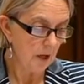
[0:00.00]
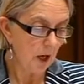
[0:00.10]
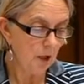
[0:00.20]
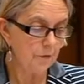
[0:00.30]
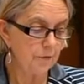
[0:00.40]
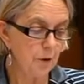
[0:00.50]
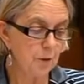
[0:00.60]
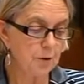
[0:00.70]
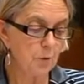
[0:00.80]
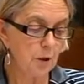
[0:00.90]
"I look
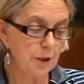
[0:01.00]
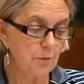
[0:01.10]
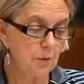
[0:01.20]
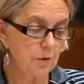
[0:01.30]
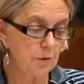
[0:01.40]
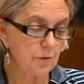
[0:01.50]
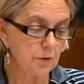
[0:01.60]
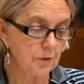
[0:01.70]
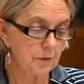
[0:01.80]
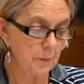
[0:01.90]
forward to working with you
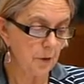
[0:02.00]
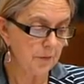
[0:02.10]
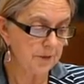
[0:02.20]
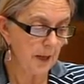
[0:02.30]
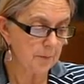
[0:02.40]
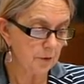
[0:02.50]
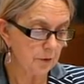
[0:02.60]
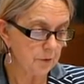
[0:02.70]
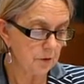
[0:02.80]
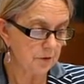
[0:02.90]
to support the Tamil
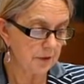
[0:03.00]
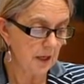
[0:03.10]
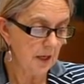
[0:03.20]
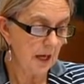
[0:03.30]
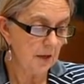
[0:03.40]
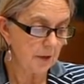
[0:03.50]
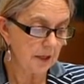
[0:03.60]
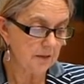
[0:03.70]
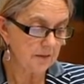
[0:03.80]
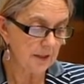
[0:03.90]
community and
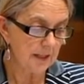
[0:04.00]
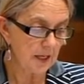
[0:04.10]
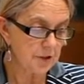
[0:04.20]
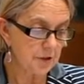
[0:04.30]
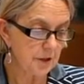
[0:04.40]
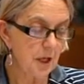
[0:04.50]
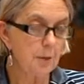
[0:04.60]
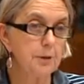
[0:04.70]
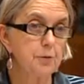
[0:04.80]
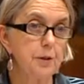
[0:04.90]
reconciliation
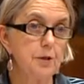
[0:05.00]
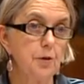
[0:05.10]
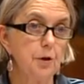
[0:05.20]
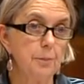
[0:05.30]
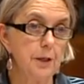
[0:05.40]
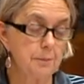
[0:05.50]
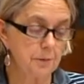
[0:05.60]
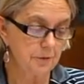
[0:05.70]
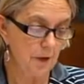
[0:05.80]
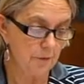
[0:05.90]
between all
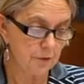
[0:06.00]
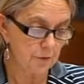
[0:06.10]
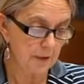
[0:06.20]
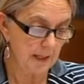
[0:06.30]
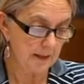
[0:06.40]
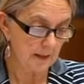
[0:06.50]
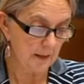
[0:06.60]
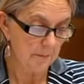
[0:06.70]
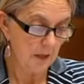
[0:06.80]
peoples of Sri Lanka,